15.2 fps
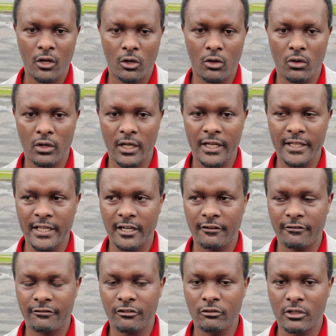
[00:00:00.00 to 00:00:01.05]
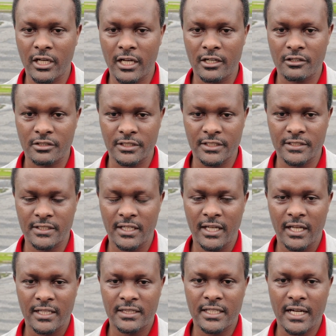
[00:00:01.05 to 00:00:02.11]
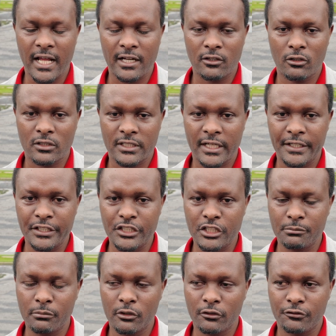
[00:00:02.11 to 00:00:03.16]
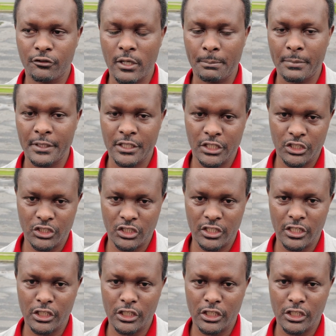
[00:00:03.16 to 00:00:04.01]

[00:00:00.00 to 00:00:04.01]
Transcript: Only a few countries that are not eligible for application.